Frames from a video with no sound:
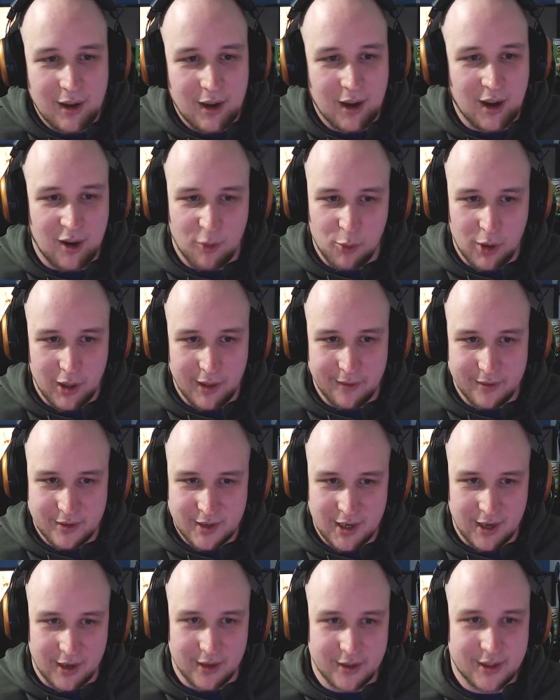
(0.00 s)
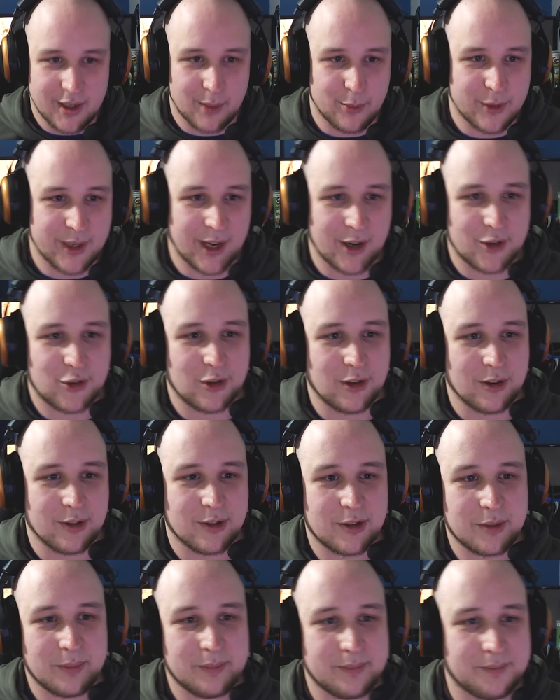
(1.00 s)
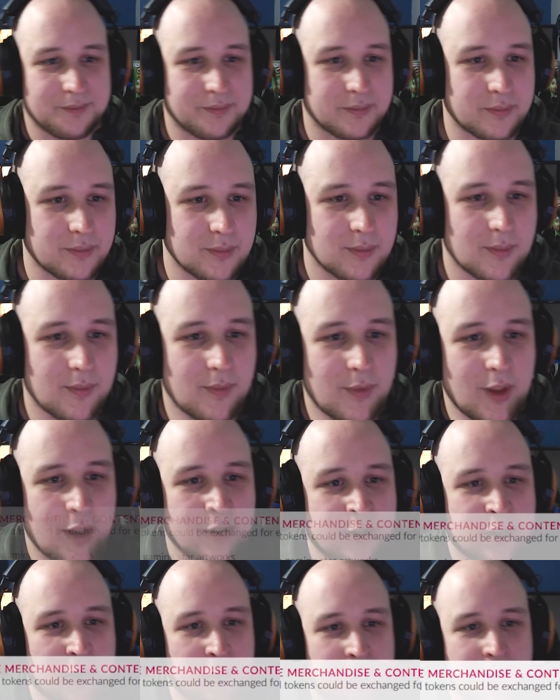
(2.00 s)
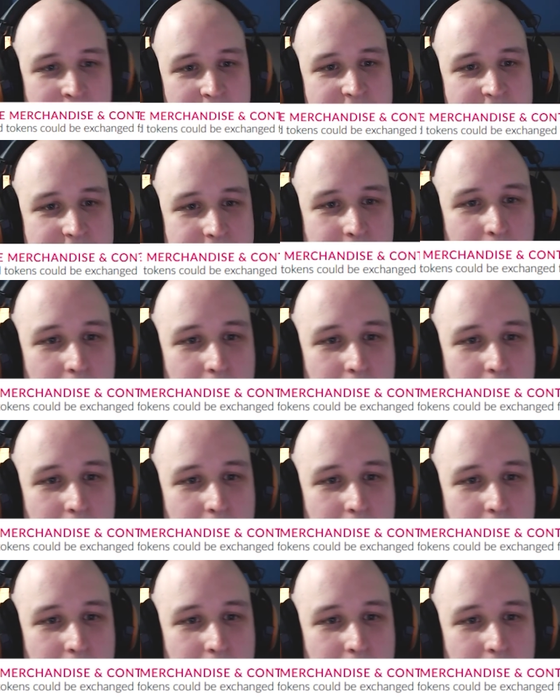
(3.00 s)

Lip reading: what they've said in some sections. So first of